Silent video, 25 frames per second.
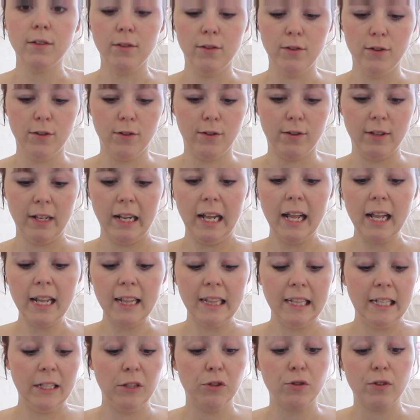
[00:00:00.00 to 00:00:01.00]
Just
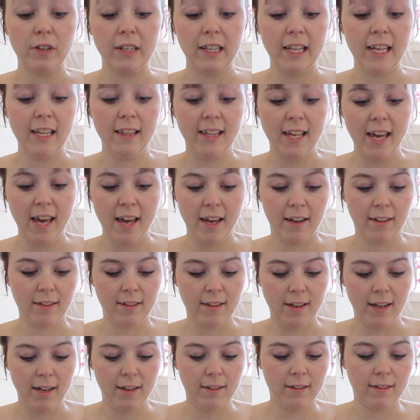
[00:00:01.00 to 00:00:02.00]
literally the
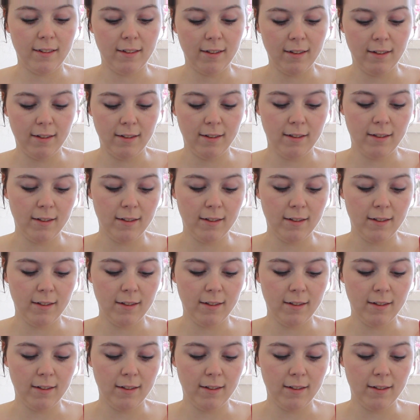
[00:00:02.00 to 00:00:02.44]
excess.